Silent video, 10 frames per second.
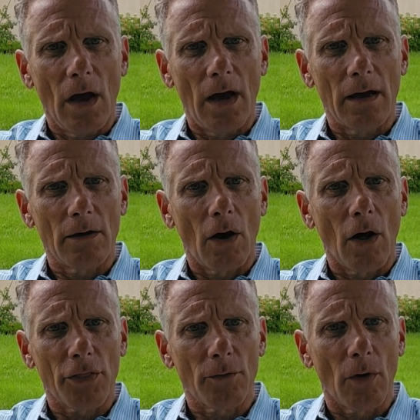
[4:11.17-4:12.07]

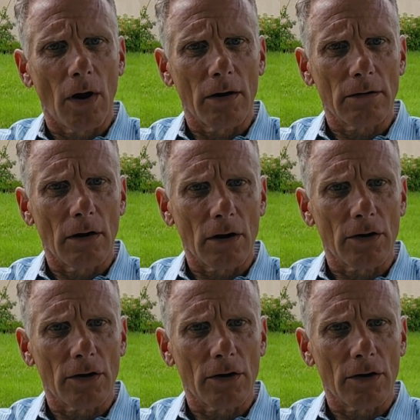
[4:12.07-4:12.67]
all through our